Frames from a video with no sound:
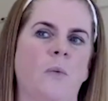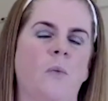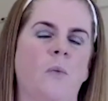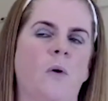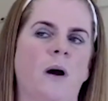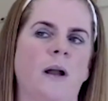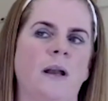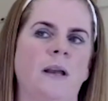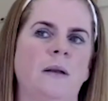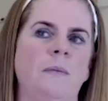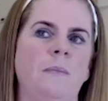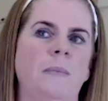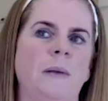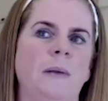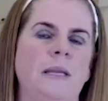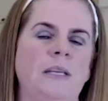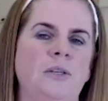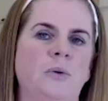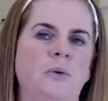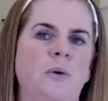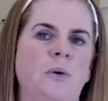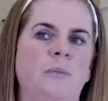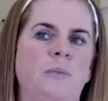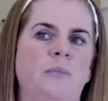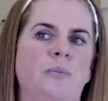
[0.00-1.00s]
wanted me
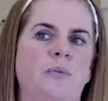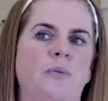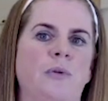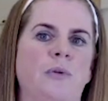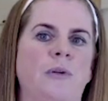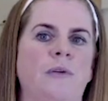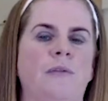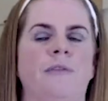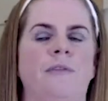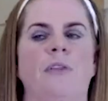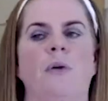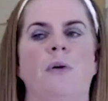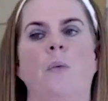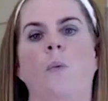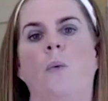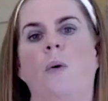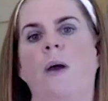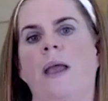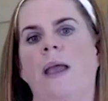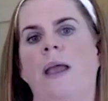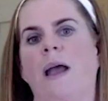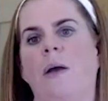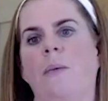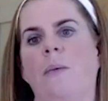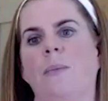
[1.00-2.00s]
to improve the
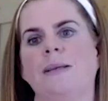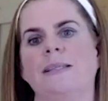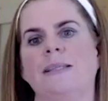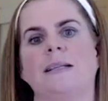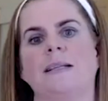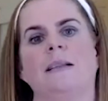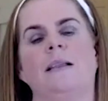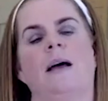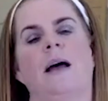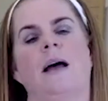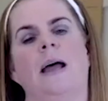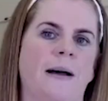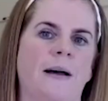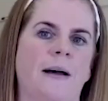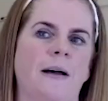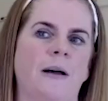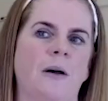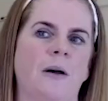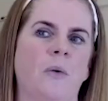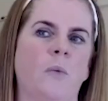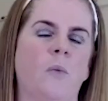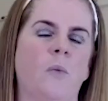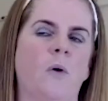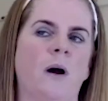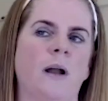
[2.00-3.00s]
way I was climbing
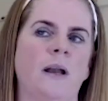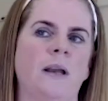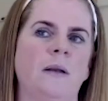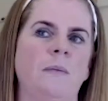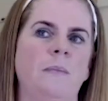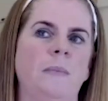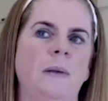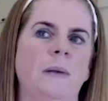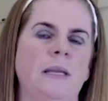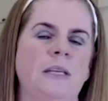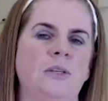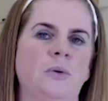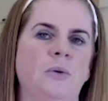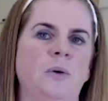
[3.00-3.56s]
on the rock.